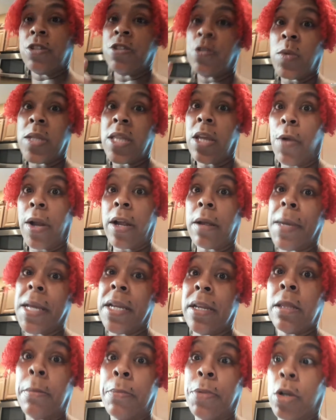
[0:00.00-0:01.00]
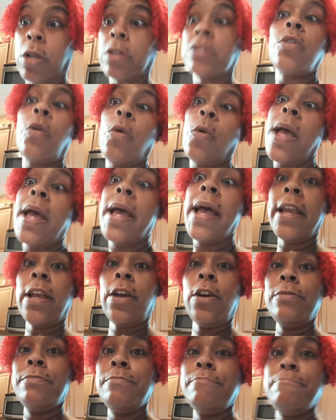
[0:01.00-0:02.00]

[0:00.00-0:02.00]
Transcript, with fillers: which is what they recommend in the book. So hang on.